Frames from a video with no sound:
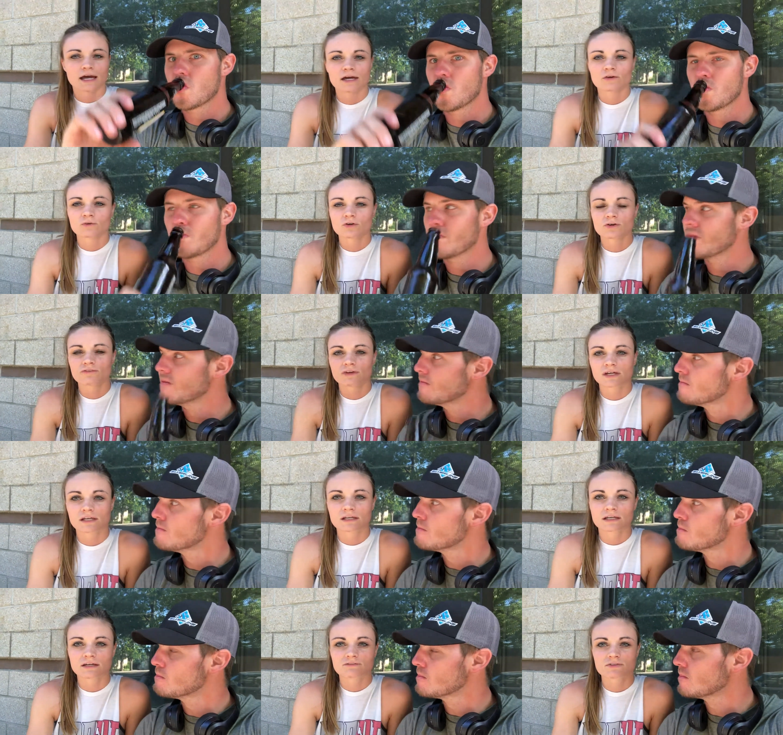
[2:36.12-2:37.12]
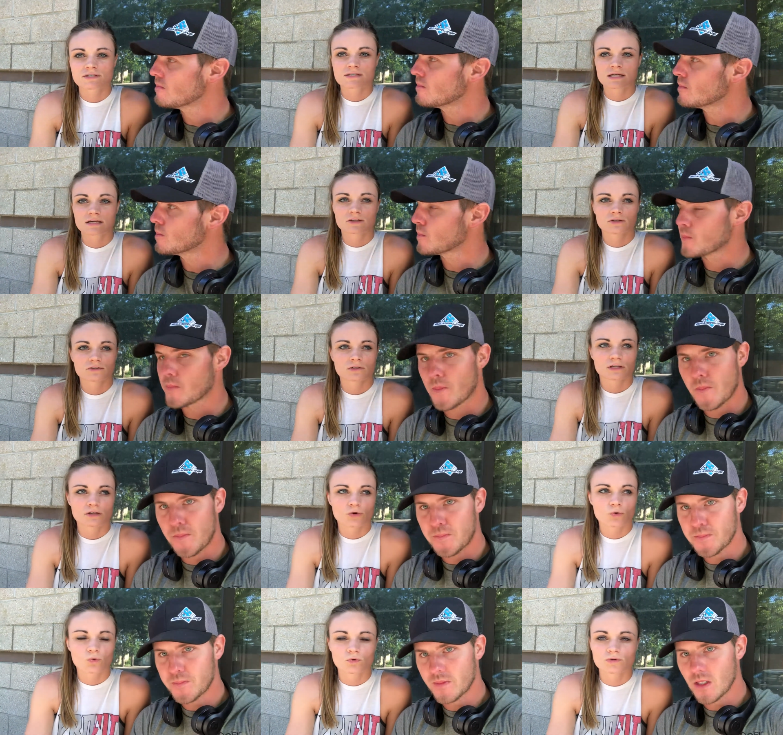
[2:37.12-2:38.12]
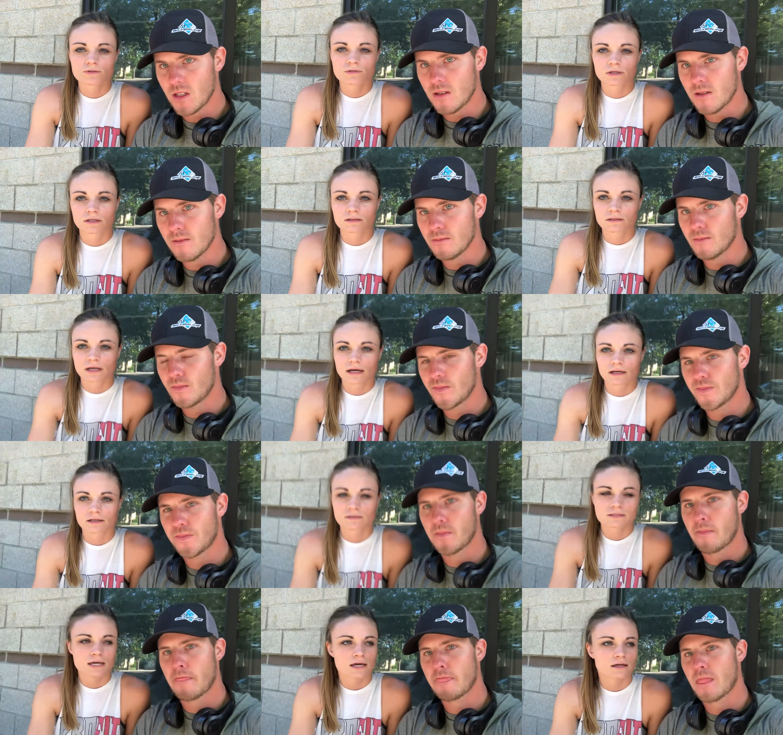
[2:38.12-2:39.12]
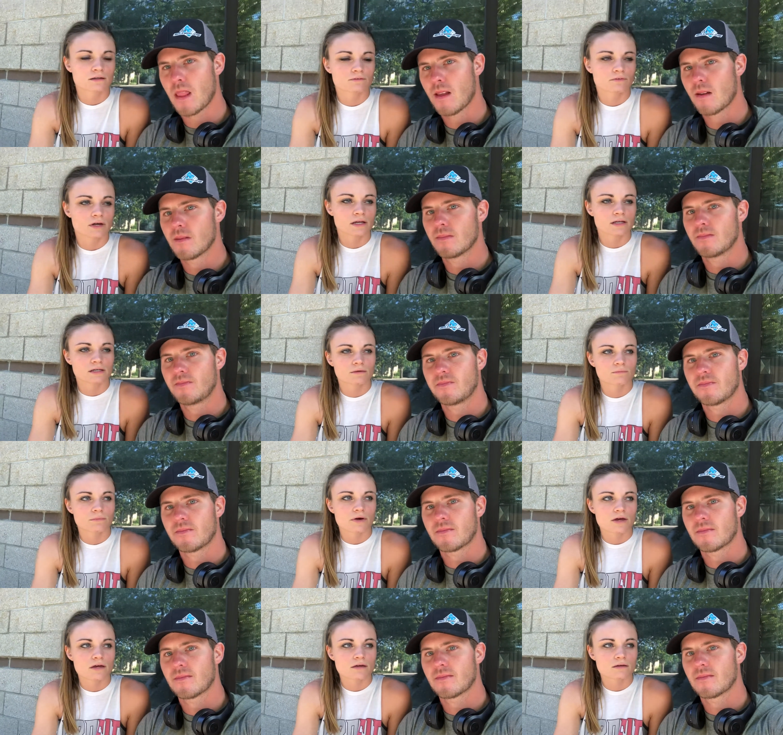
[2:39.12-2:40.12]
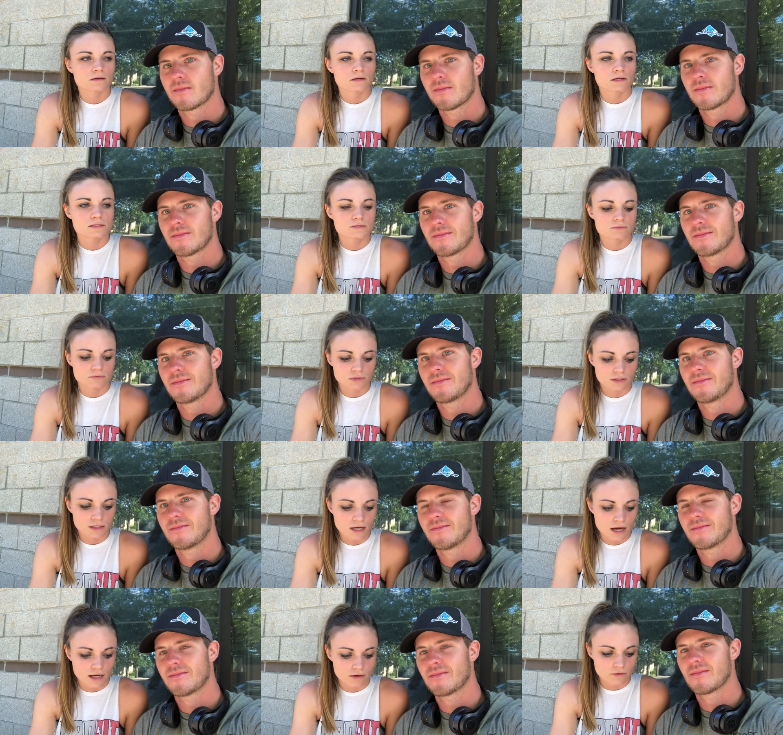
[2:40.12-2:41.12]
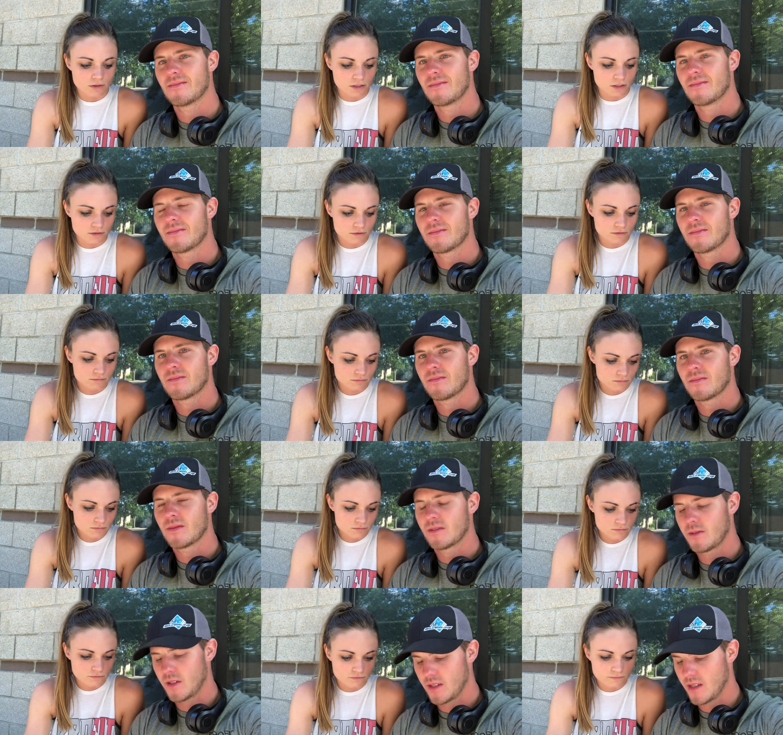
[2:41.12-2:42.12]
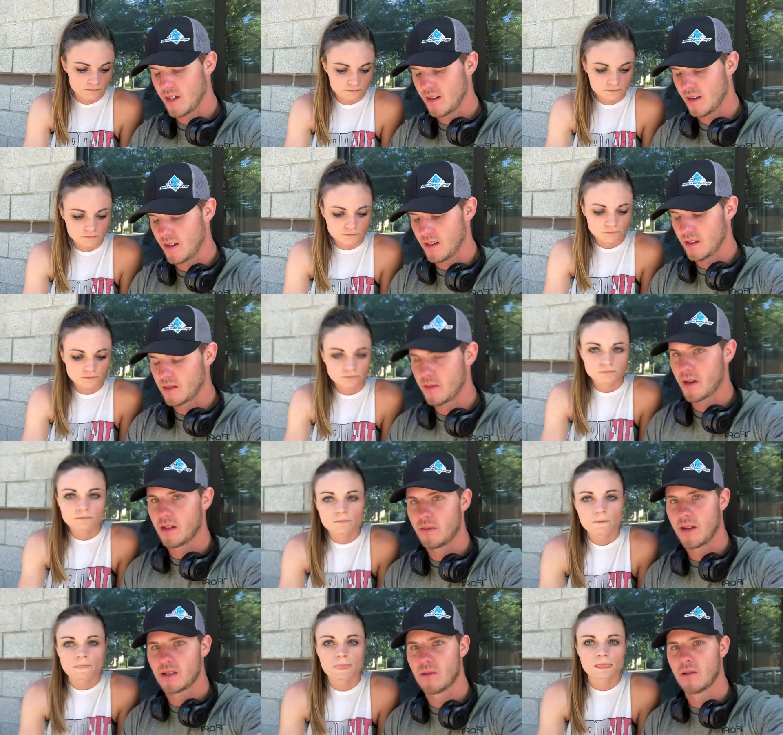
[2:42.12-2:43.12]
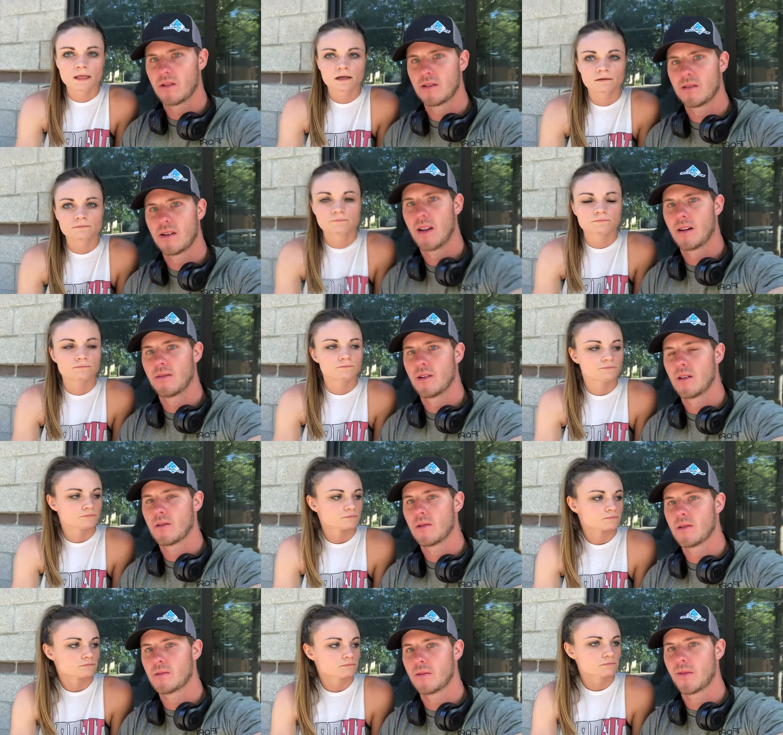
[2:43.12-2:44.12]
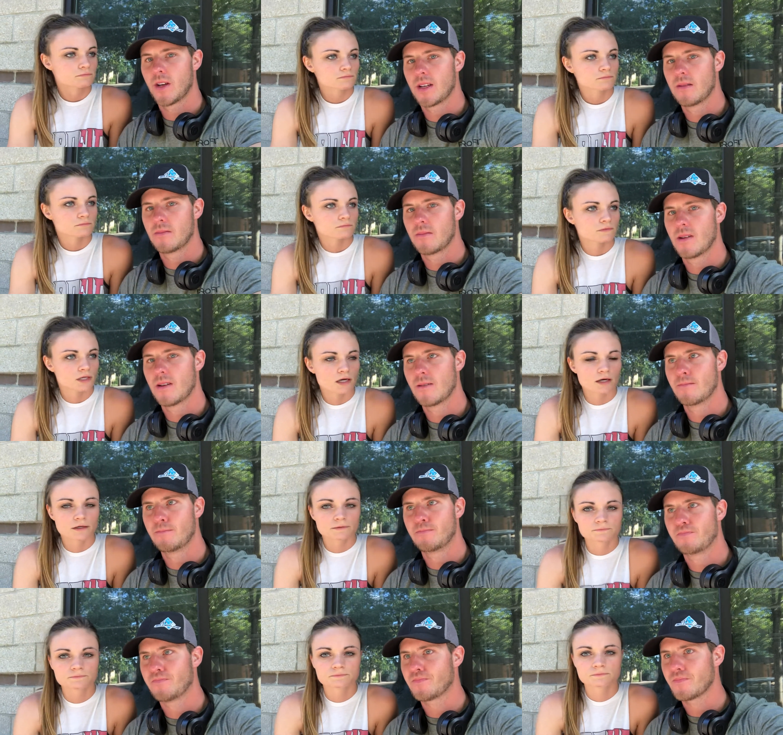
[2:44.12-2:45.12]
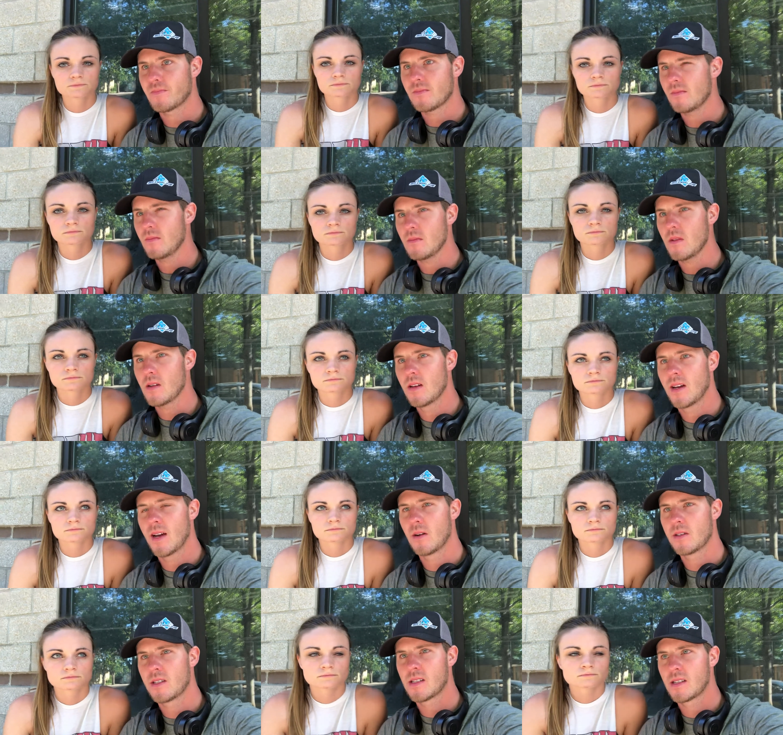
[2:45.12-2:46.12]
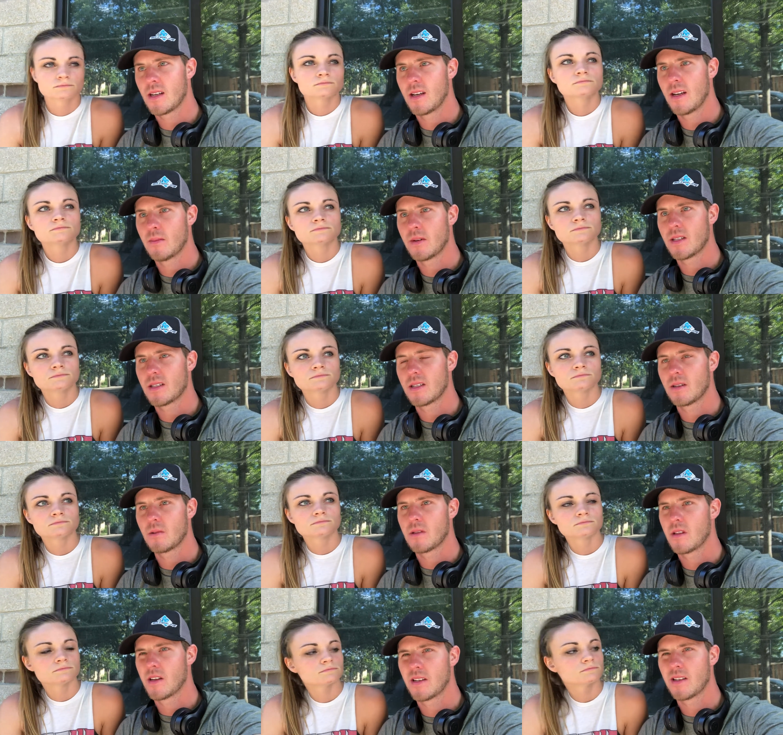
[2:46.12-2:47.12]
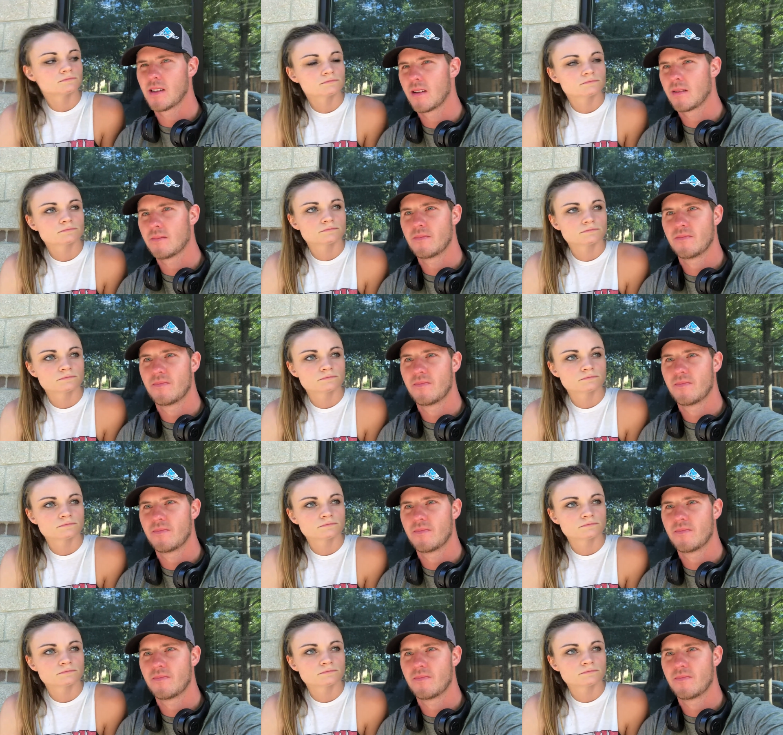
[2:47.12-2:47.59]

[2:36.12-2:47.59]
Speaker 1: I don't know if I can give a cider like a whole like 9, 10 rating, but it's a really high rating.
Speaker 2: For a cider, I think it's probably the best one out of all the ones we've had. Um, yeah. I would say I'm gonna stick with like a